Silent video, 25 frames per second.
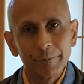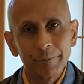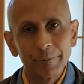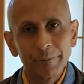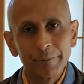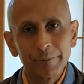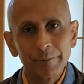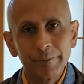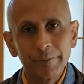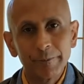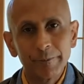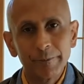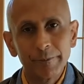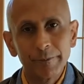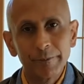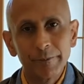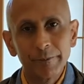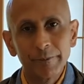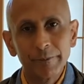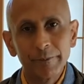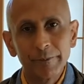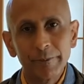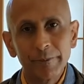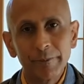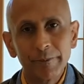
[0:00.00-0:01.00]

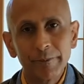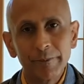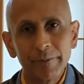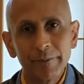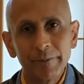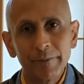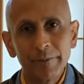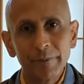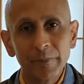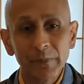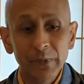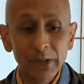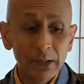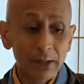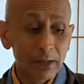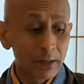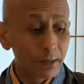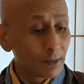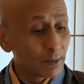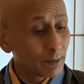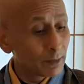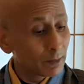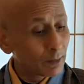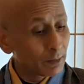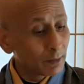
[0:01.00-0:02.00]

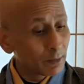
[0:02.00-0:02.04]
(no one is talking)